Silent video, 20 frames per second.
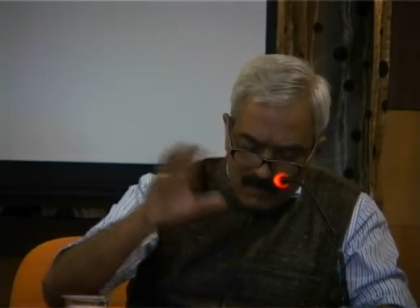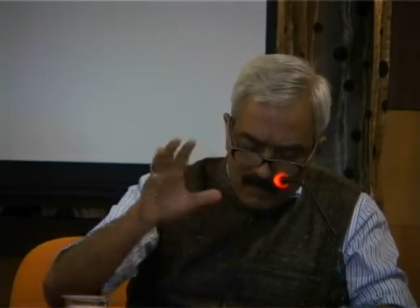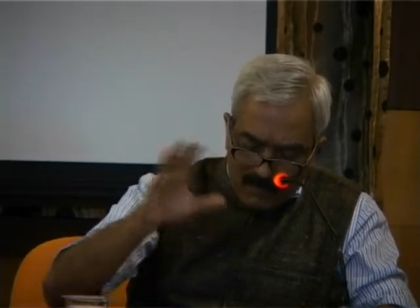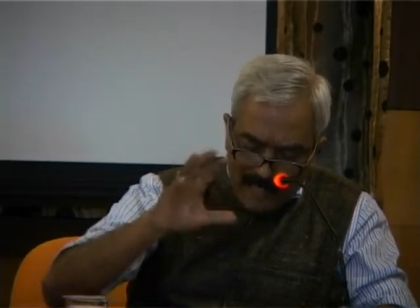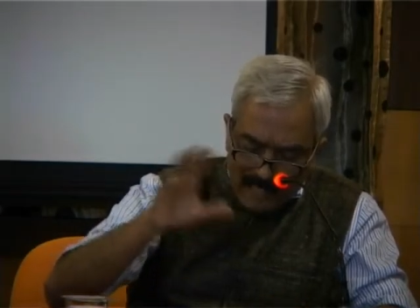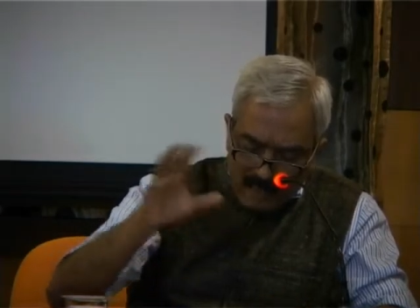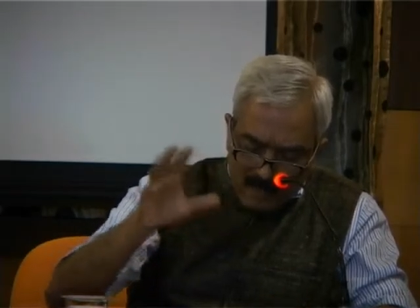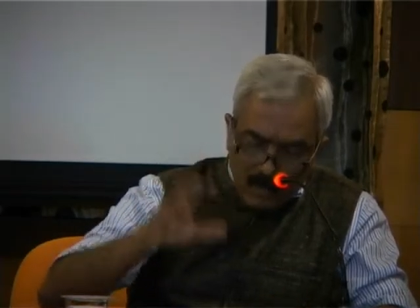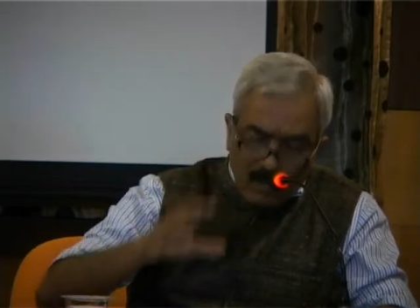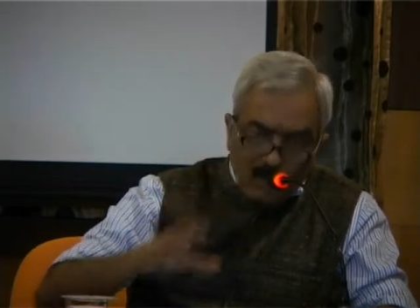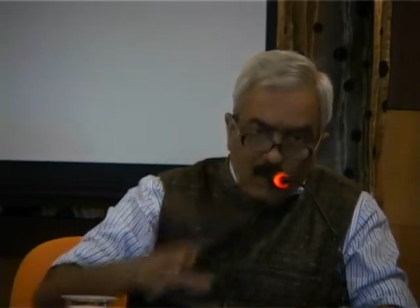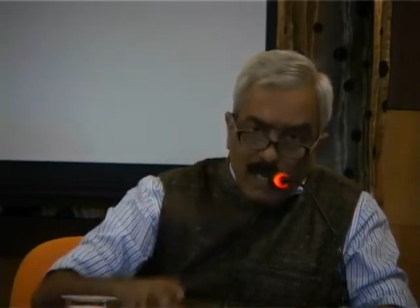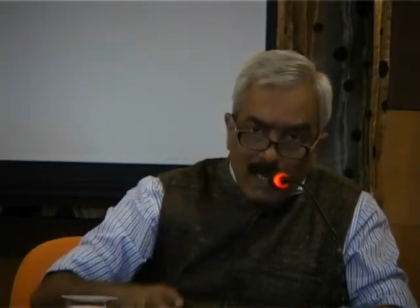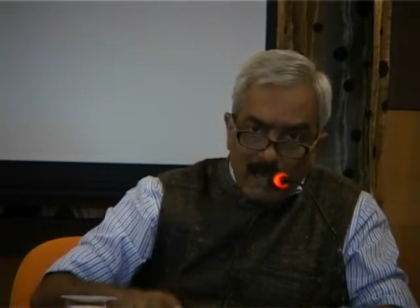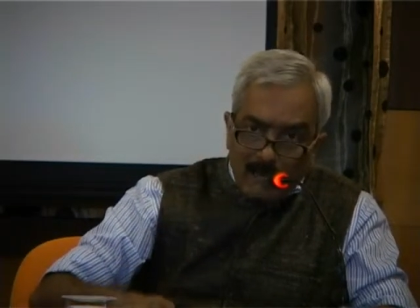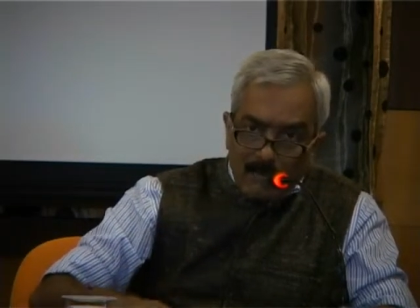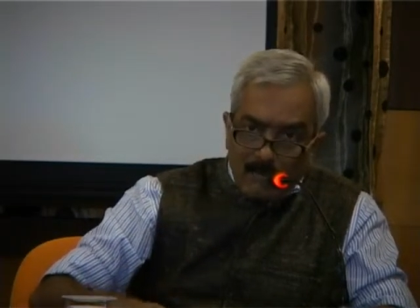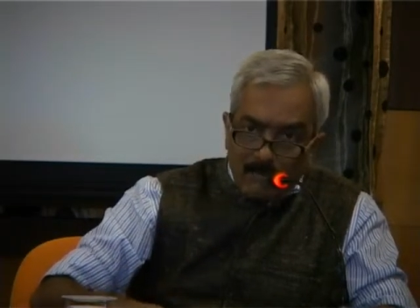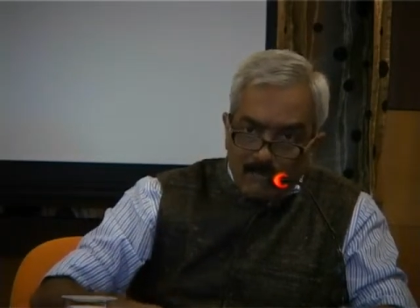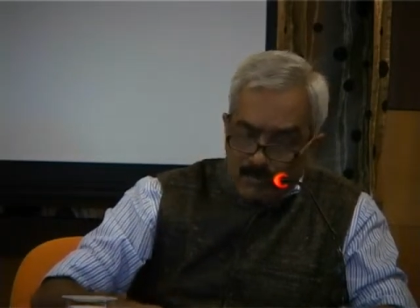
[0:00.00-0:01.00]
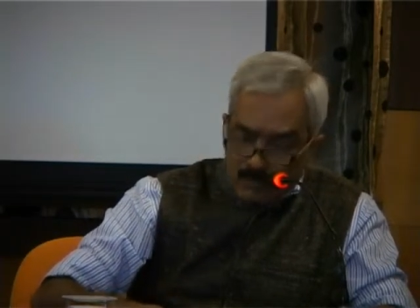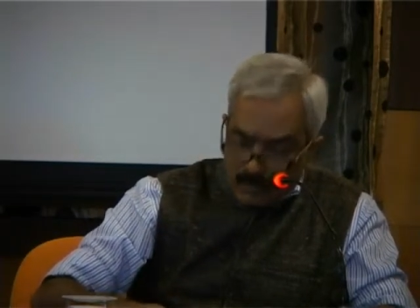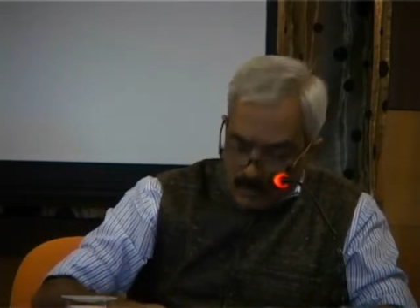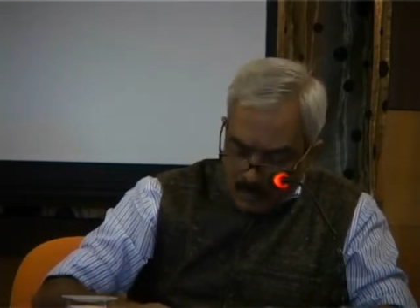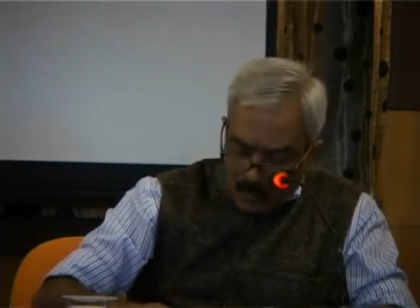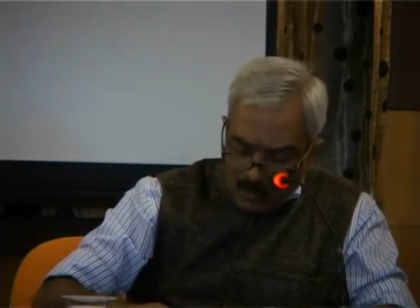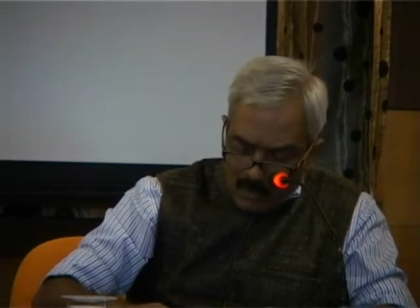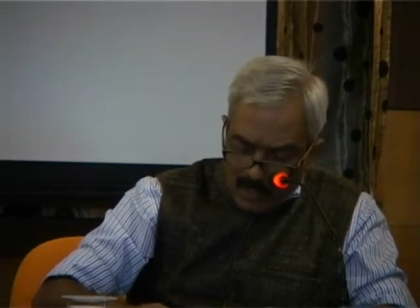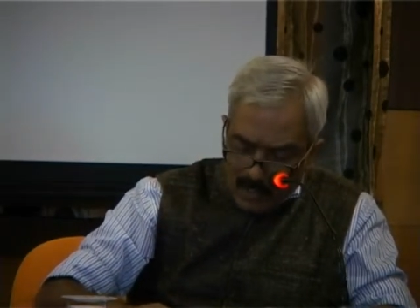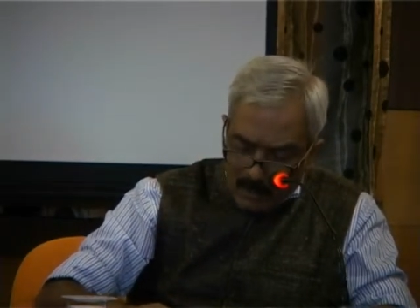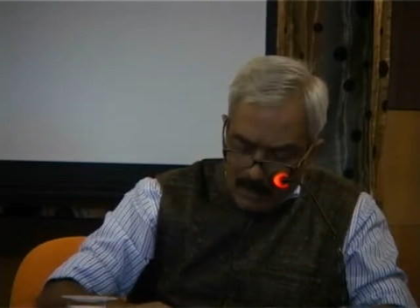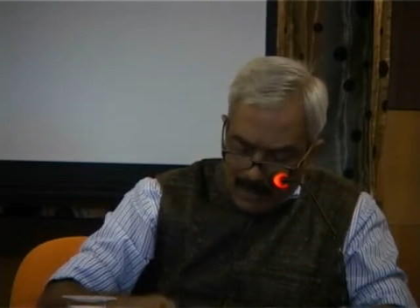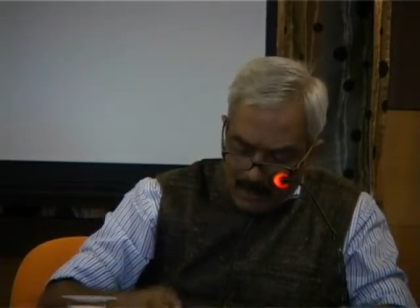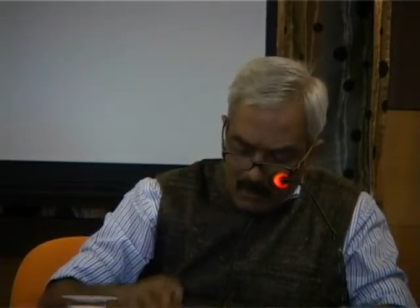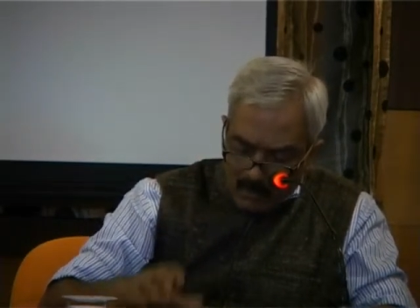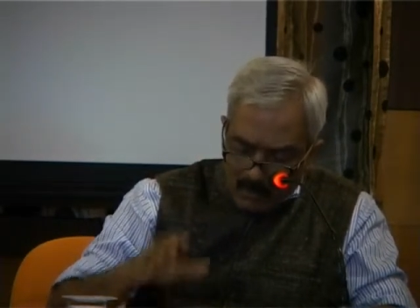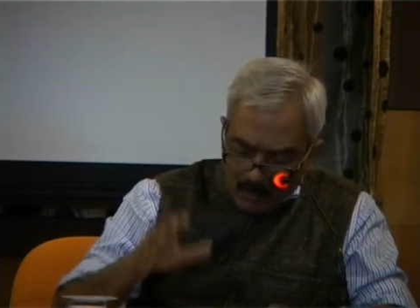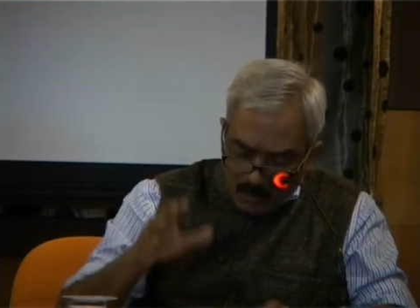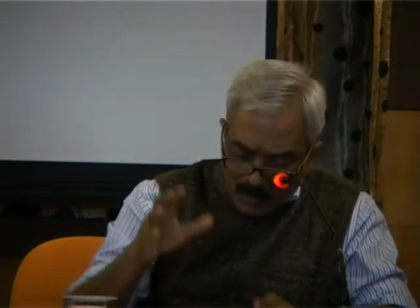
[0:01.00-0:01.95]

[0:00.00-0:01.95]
That's not what I'm talking about.